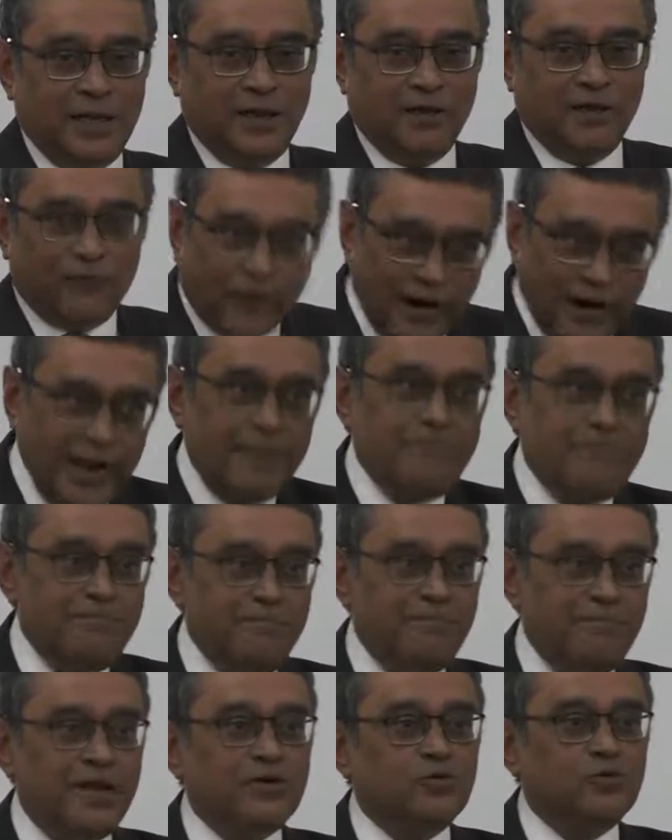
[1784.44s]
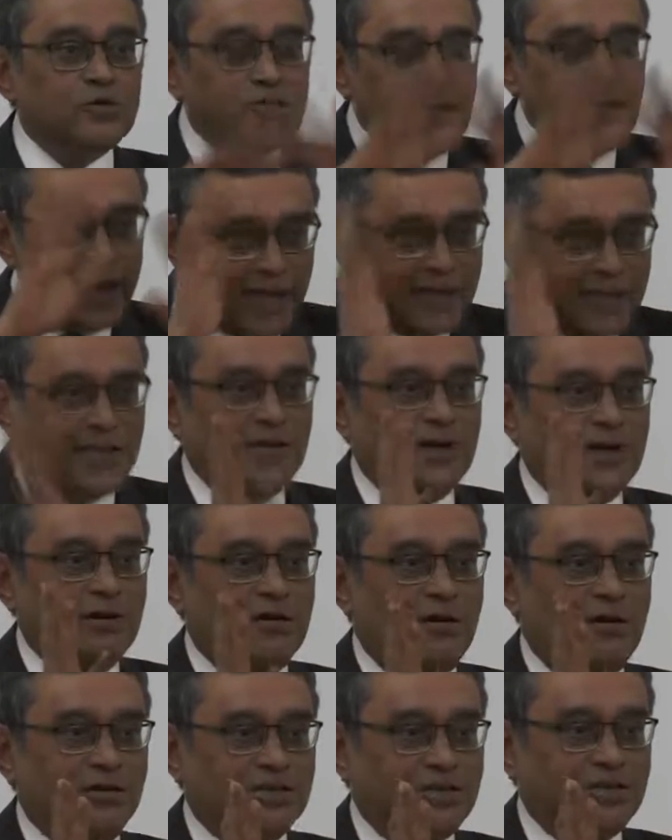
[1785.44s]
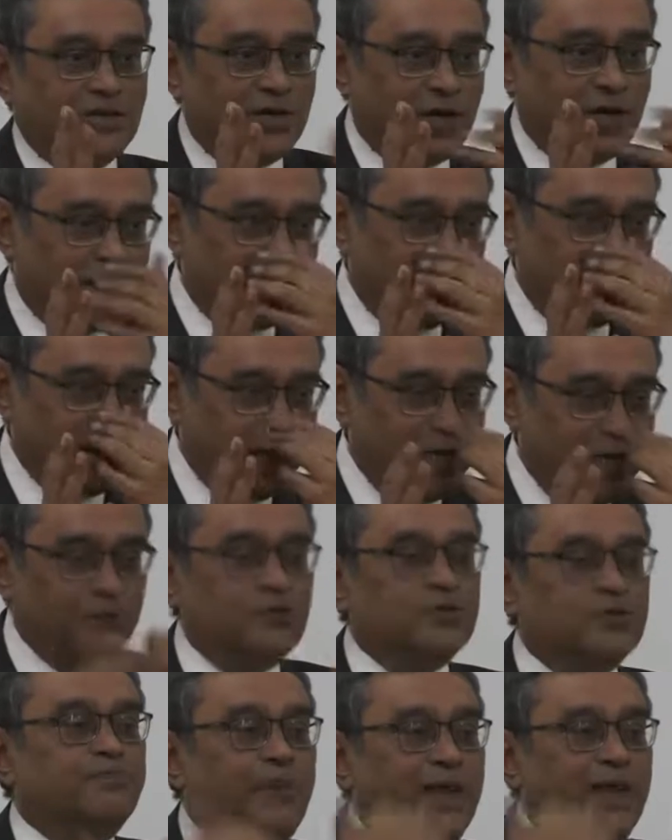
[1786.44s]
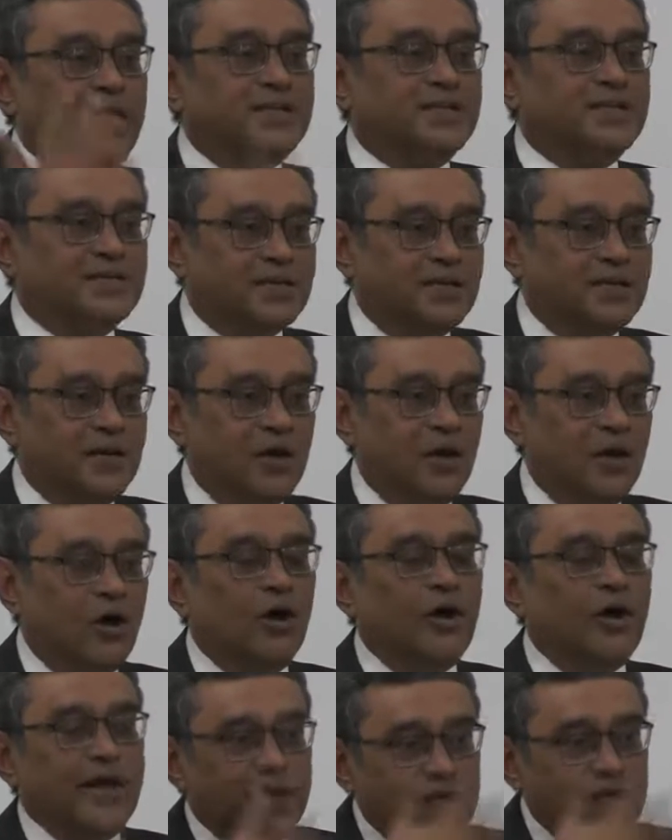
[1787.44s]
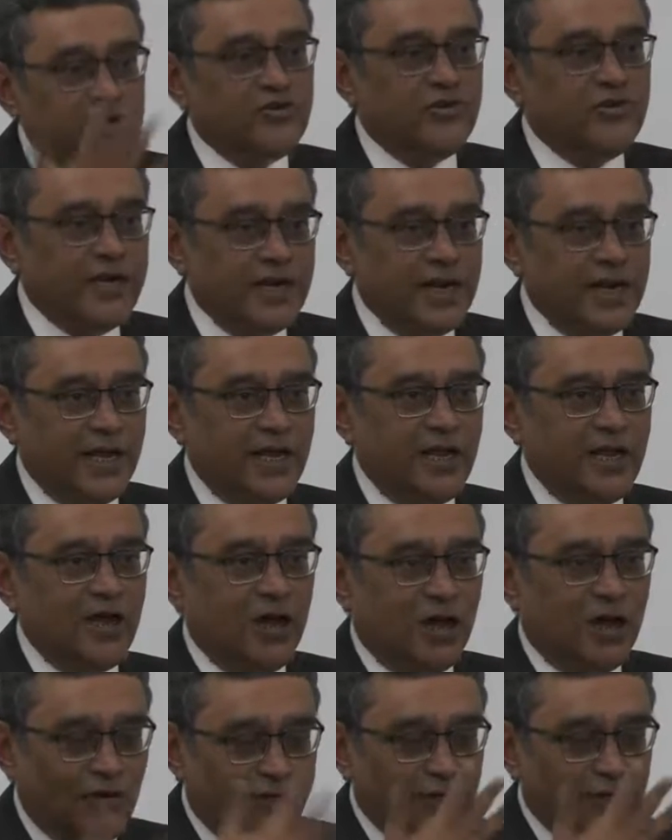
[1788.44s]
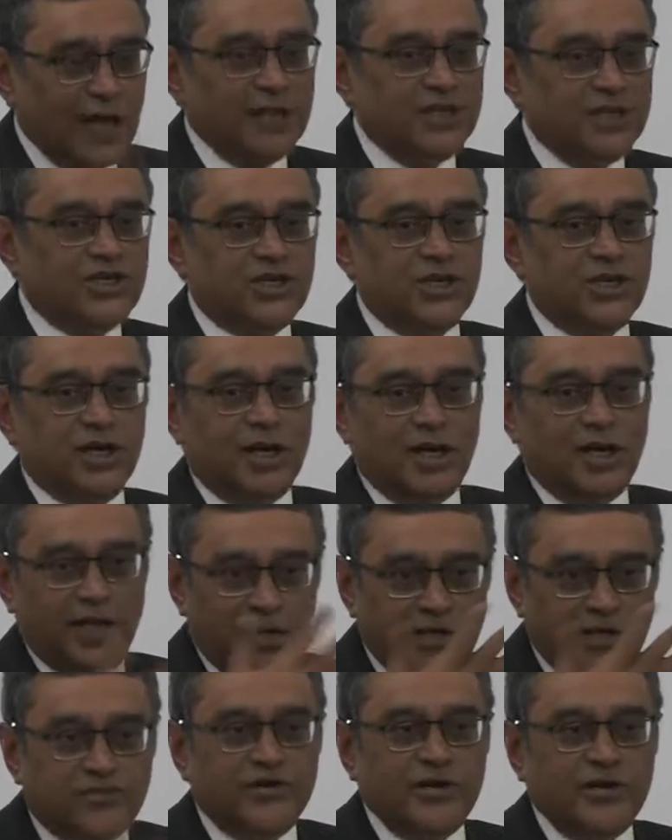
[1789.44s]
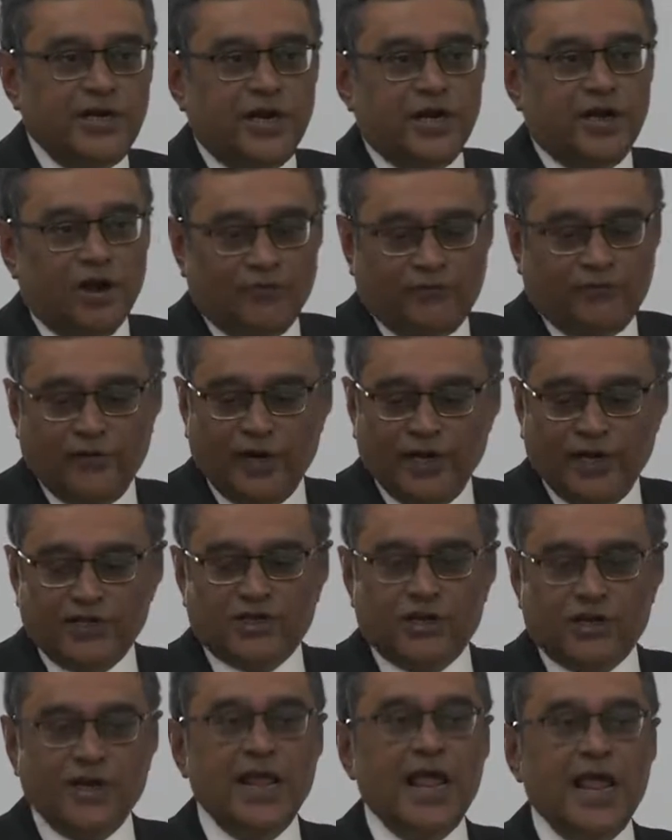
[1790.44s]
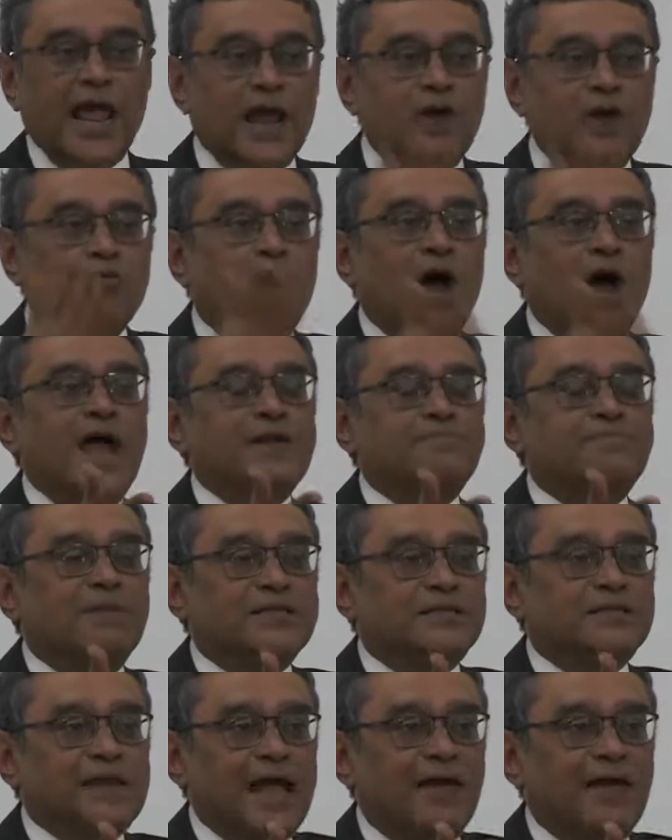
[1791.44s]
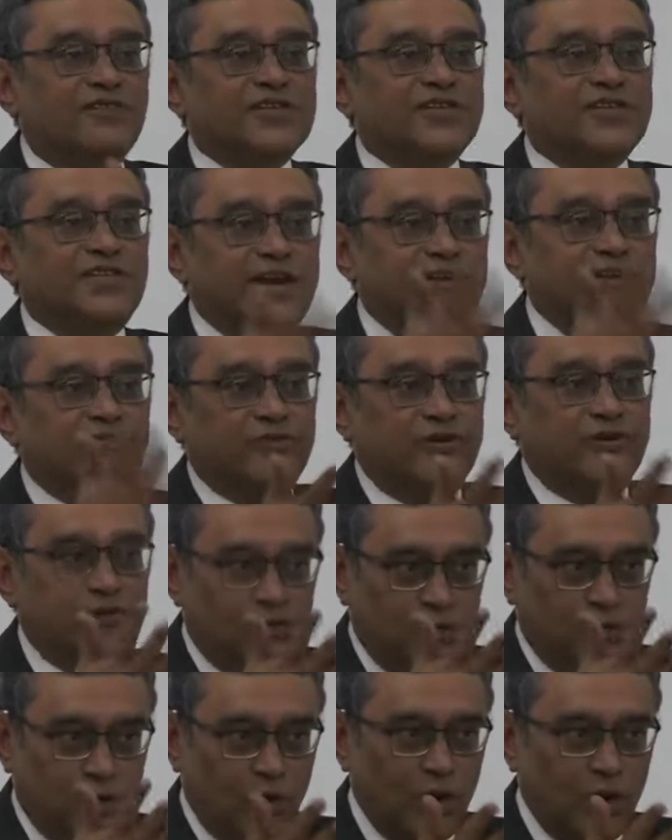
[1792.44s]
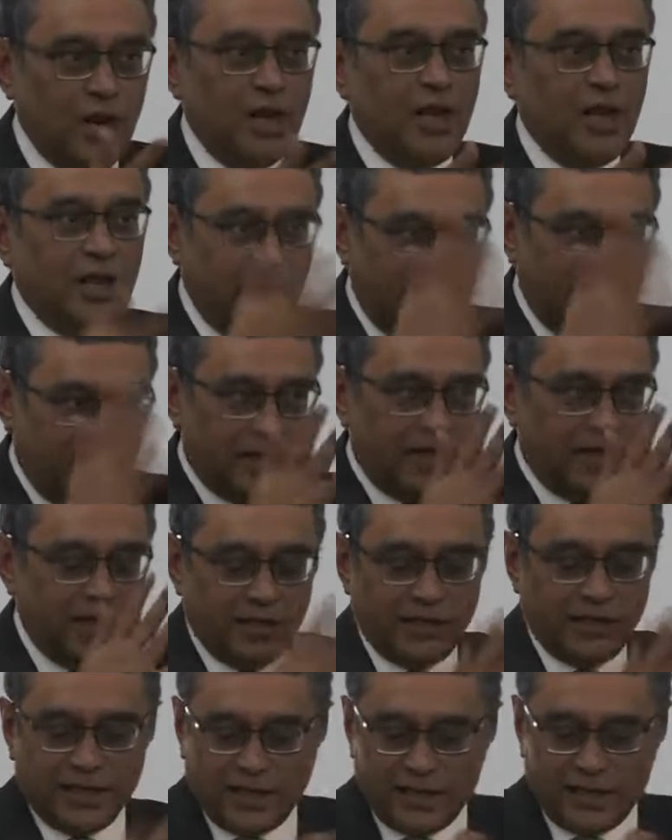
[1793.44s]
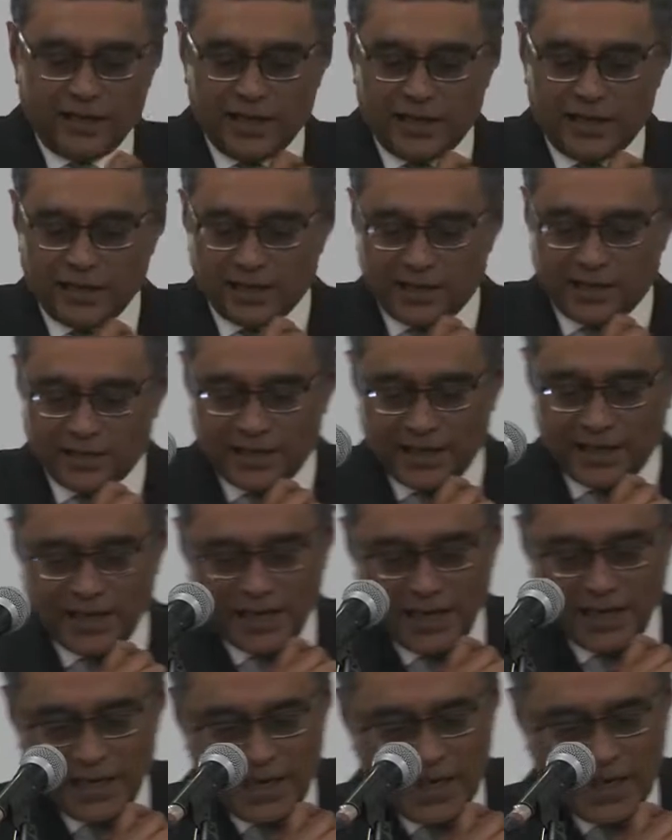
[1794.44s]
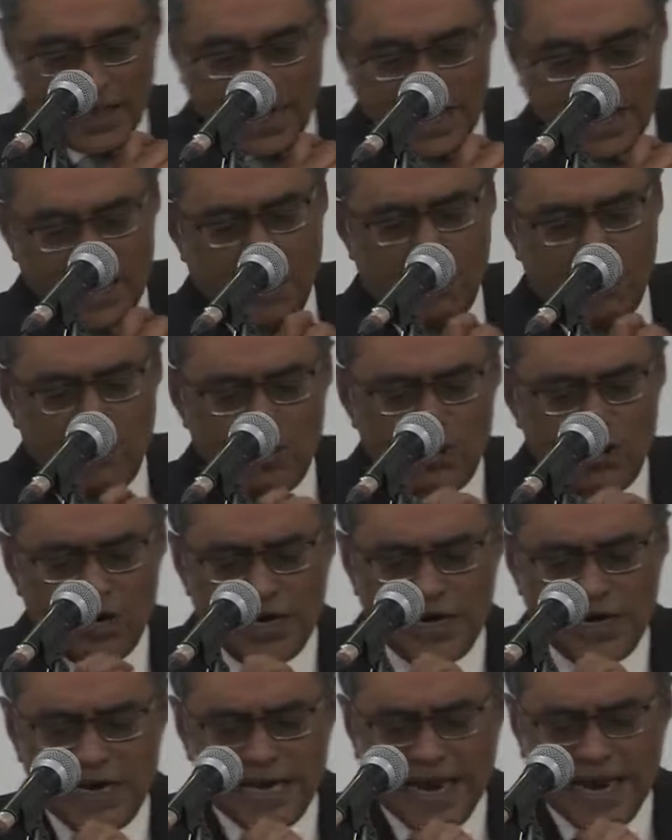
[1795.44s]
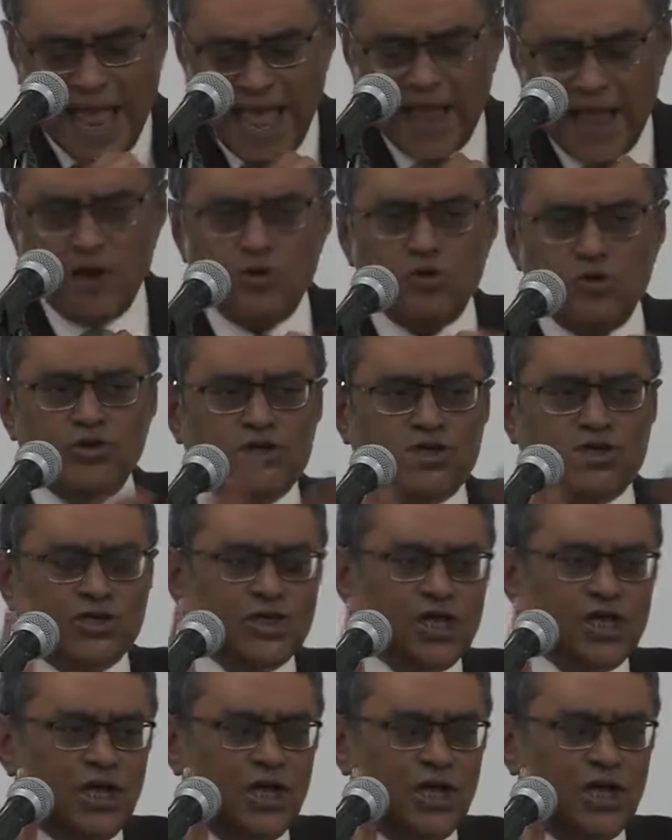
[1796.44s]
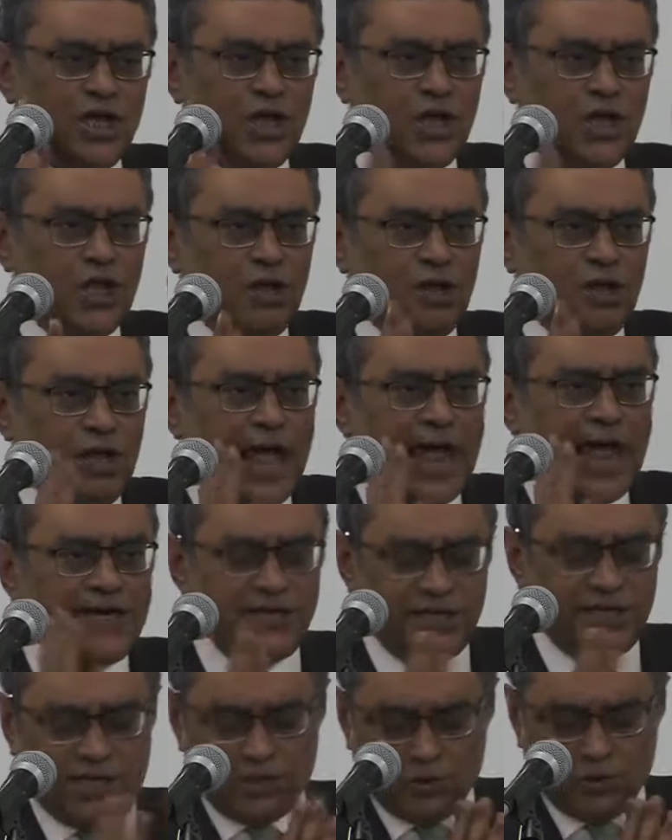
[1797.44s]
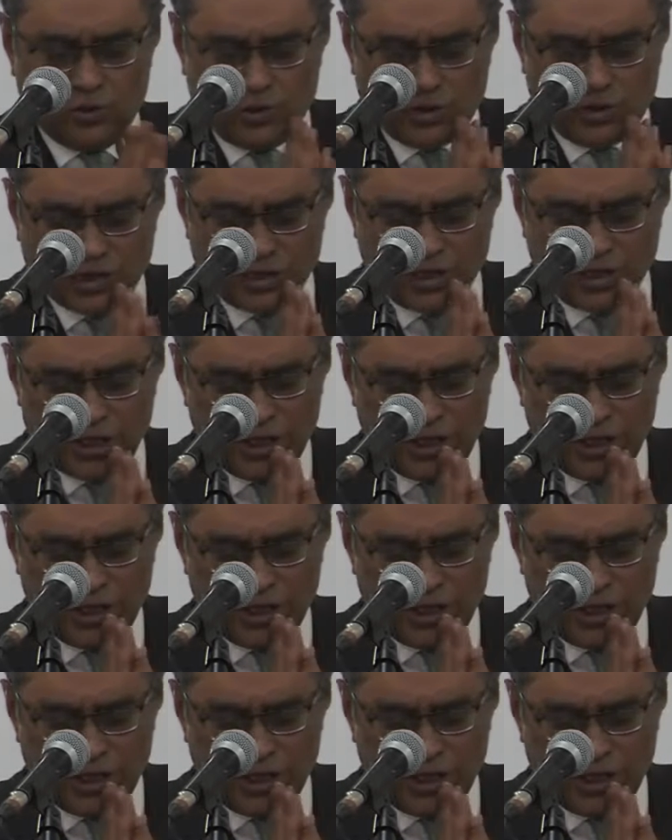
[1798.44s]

For him, it was an ethical construct. It was based on his reading of culture, his reading of religion, and why it must have a central role in, in, in the Indian people. Now, Nehru's attitudes,